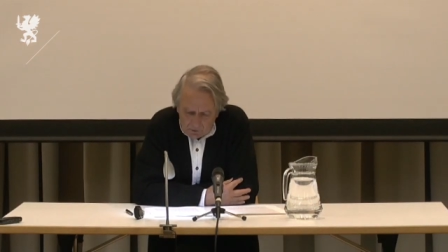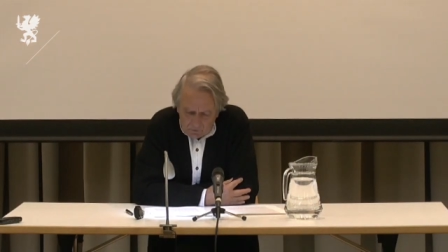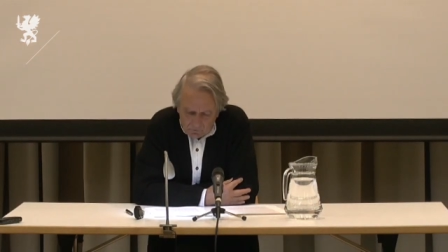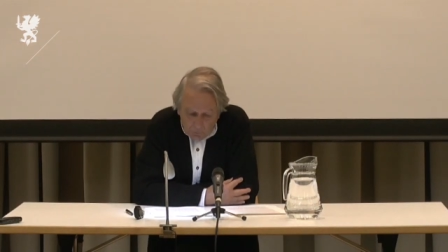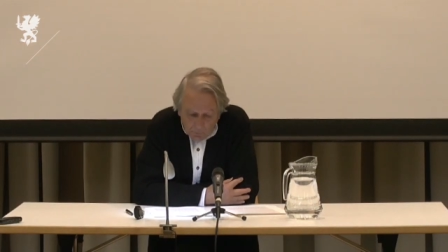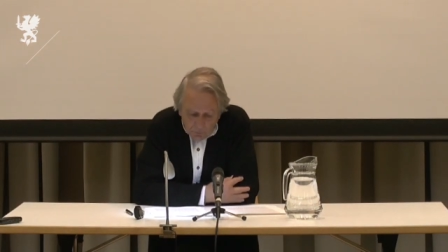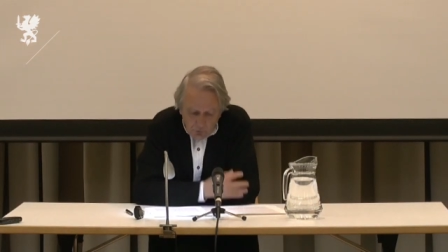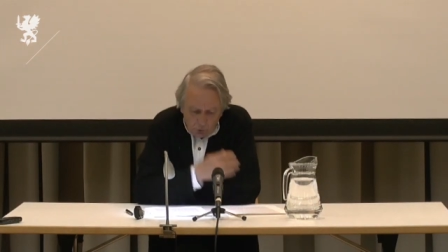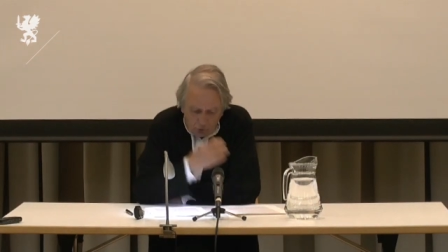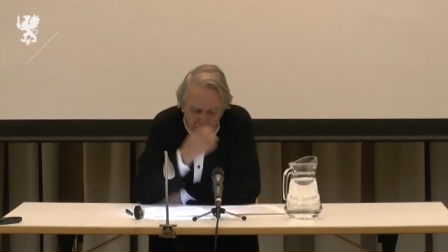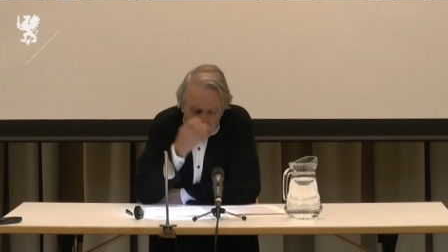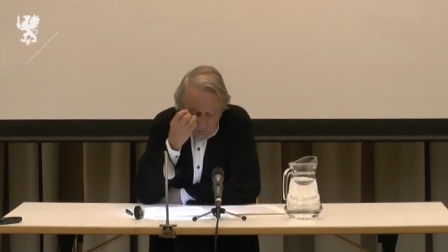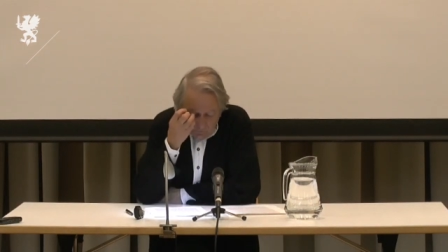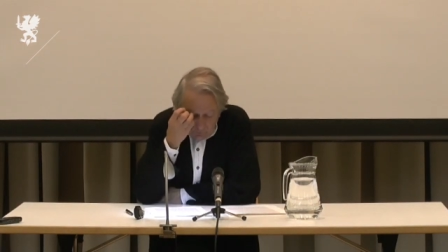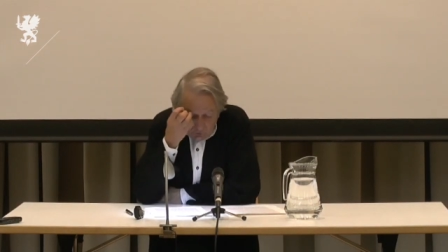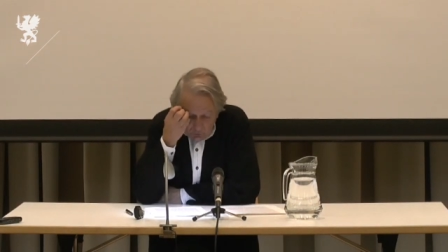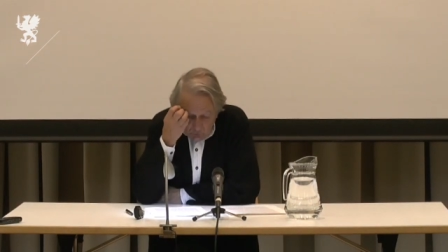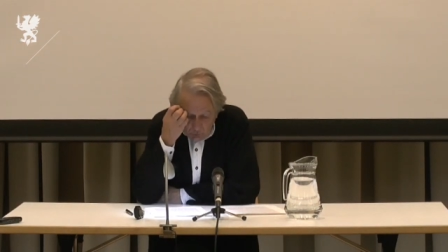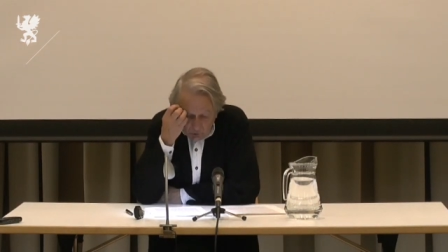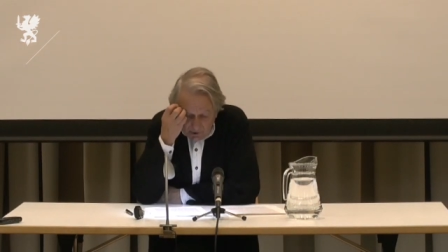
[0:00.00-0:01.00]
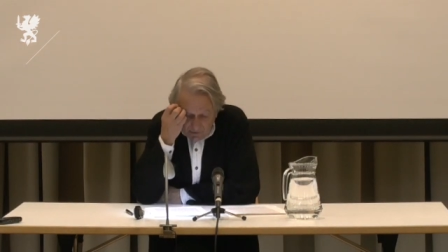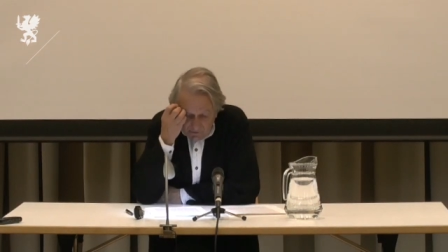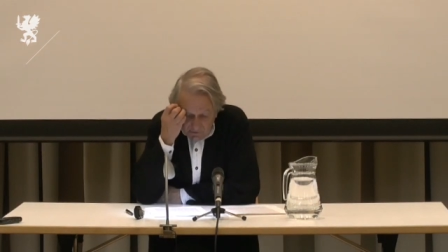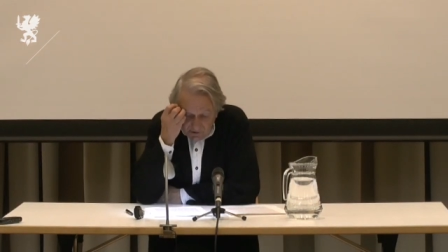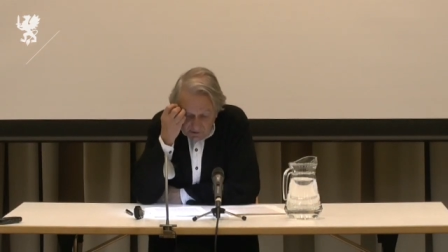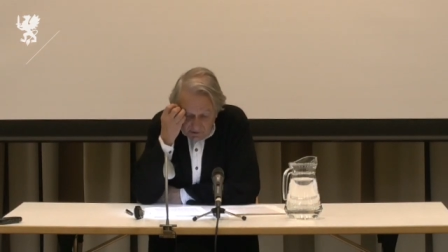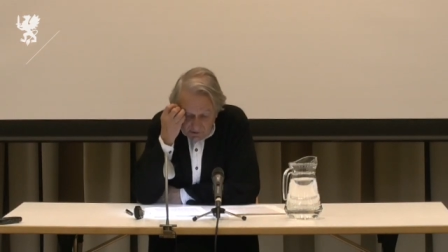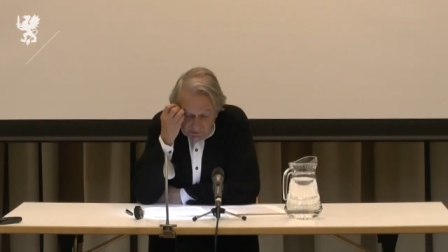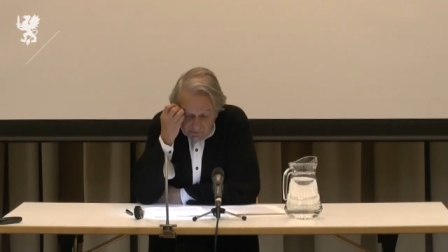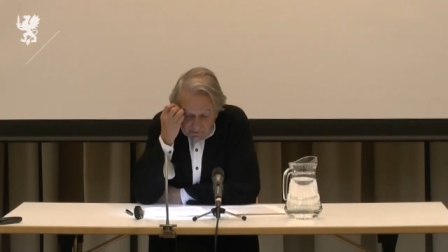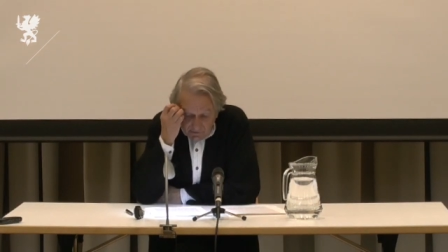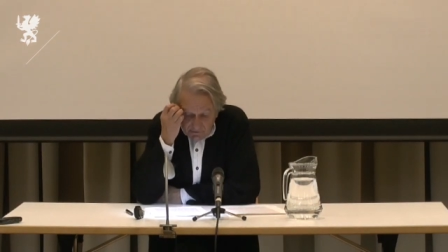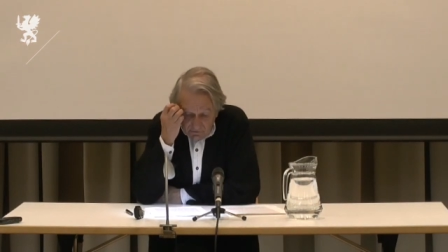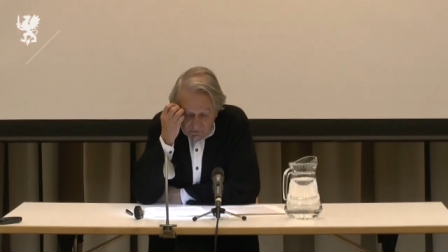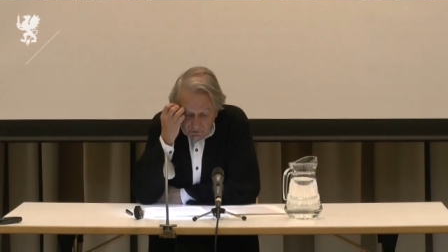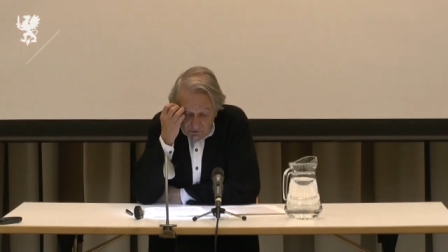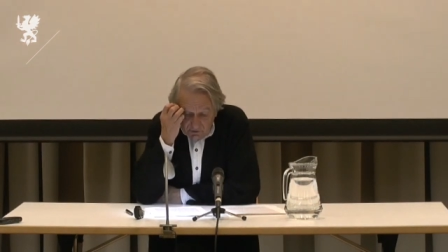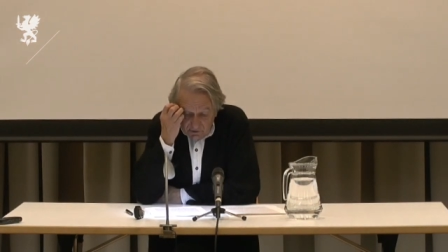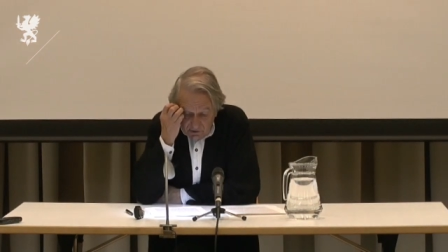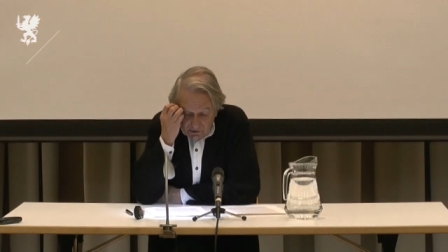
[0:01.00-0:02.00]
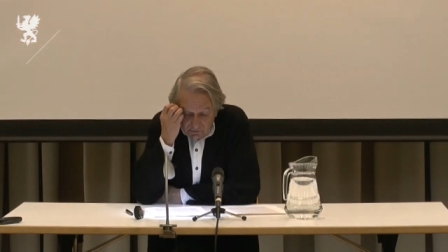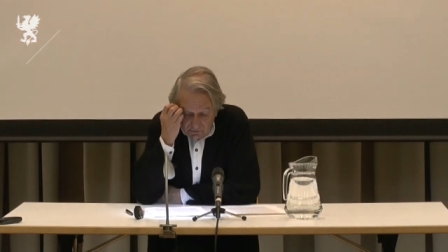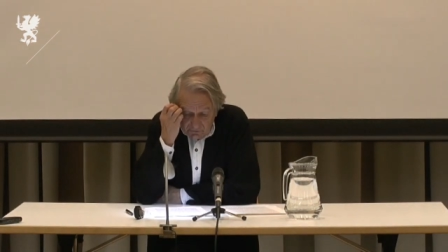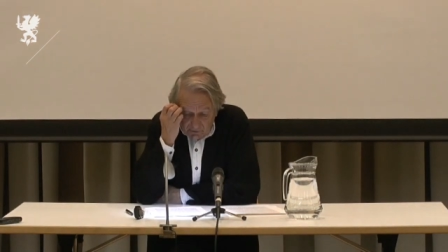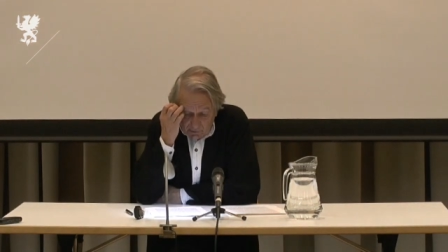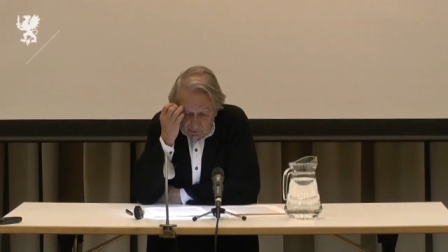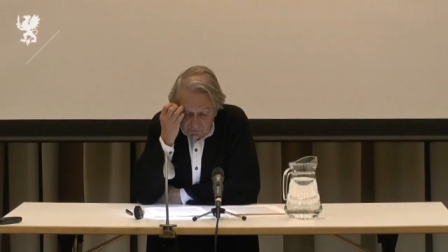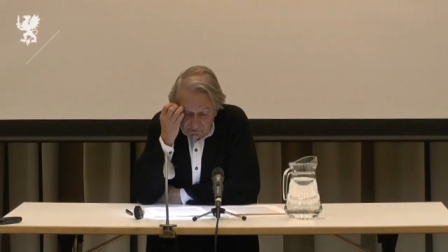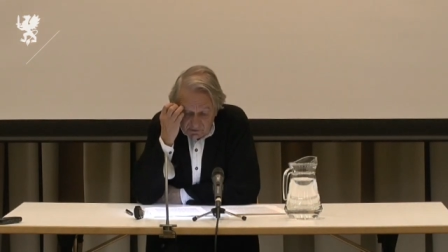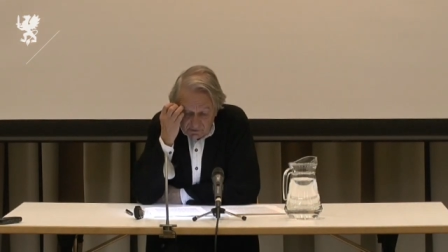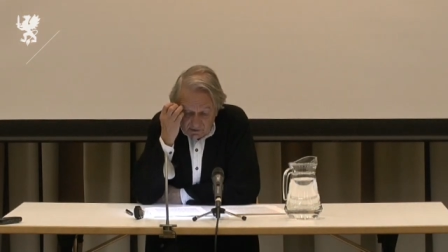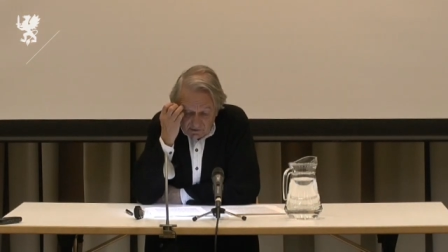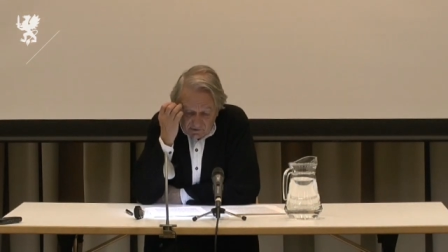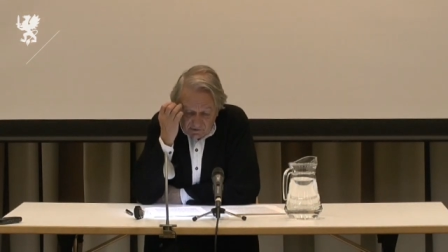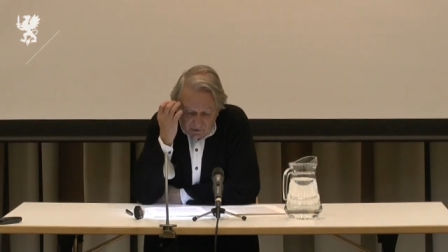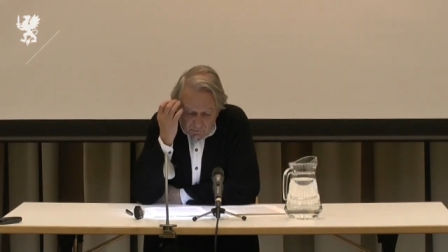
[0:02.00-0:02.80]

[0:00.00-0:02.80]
The prose of the new continent has not yet found its